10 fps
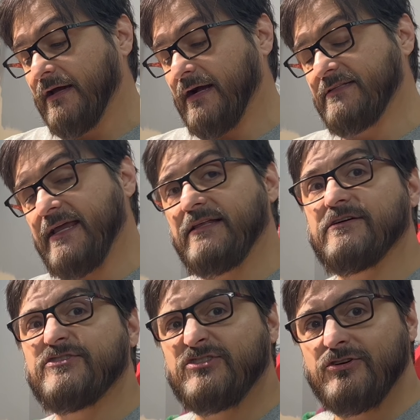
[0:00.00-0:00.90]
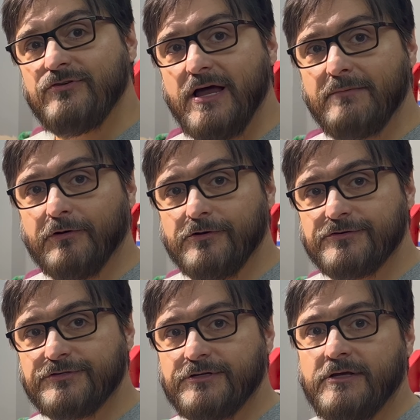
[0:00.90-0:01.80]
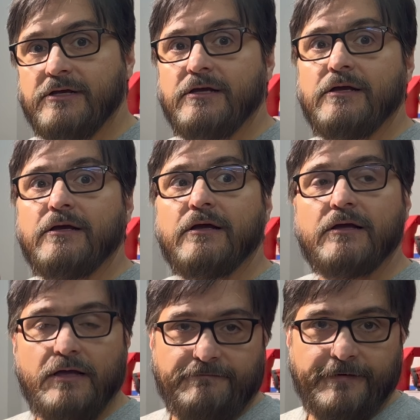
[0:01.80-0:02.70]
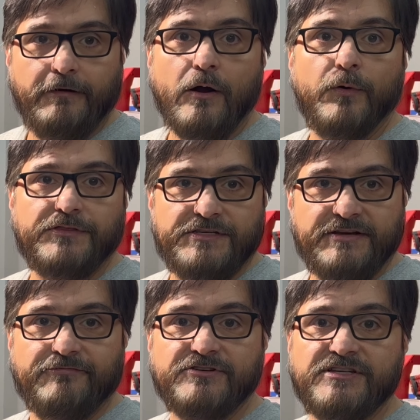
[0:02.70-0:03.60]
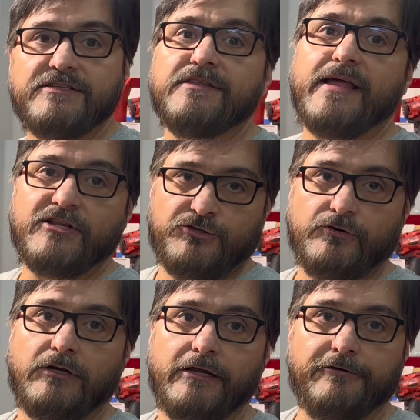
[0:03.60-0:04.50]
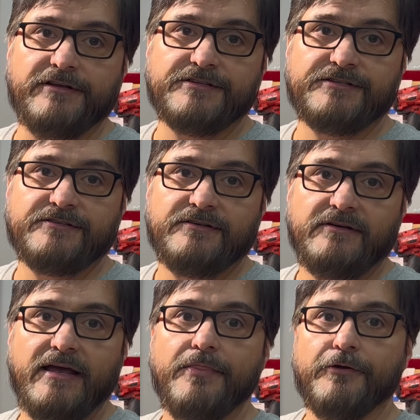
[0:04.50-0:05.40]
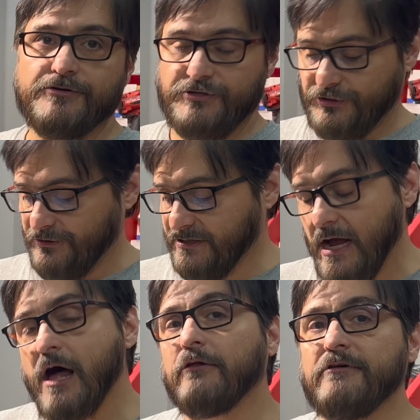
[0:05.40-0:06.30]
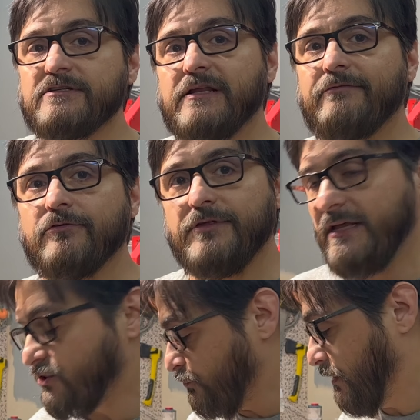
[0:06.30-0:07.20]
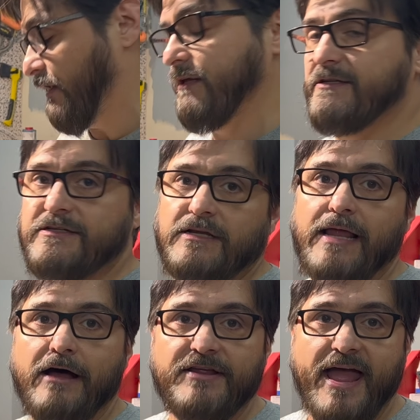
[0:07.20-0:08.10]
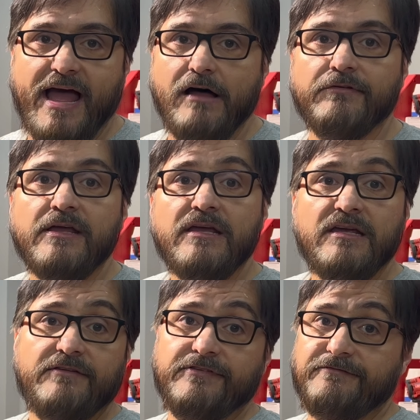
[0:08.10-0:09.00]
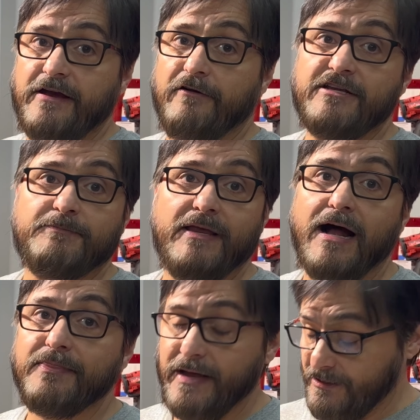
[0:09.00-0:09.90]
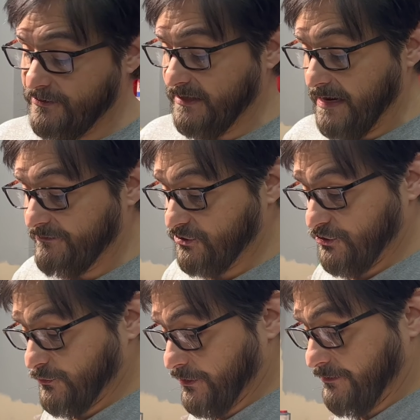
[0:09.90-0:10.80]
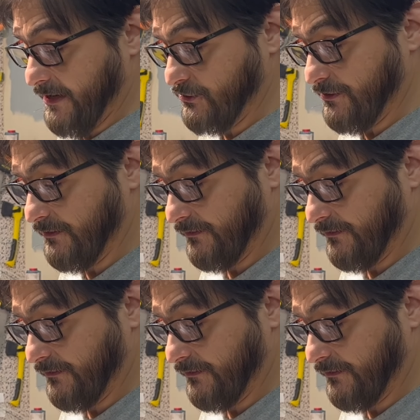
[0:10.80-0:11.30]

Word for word: I take those two numbers, figure out what the difference is, and that's your clearance. And there's a certain tolerance level that each one of these is allowed to have. If it varies beyond that, you could have issues with your engine.